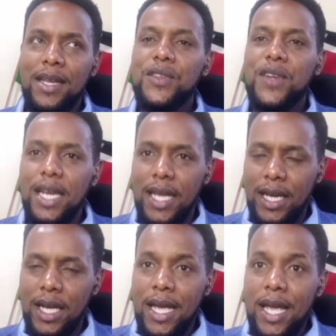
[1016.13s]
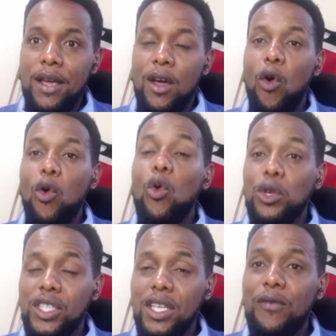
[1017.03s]
training or
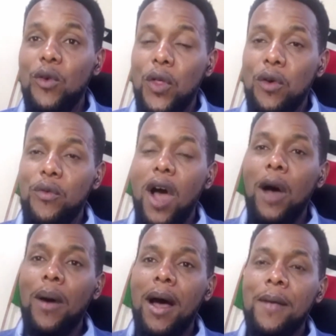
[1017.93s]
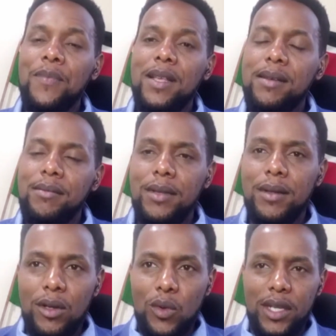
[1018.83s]
coaching for our
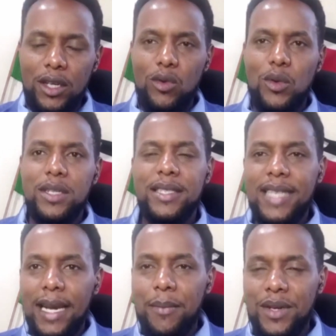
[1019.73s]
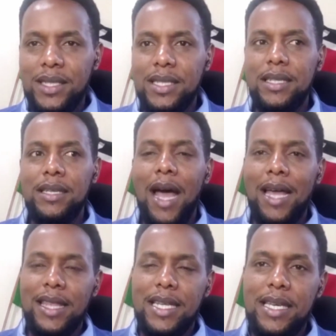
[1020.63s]
quote-unquote celebrity
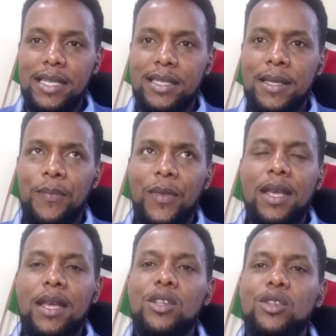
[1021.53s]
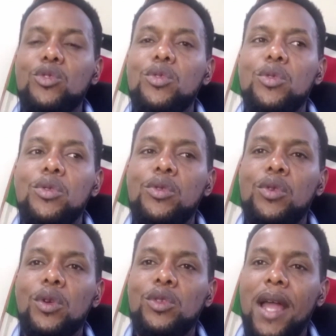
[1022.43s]
athletes
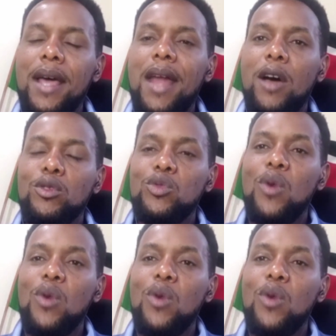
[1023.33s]
to learn how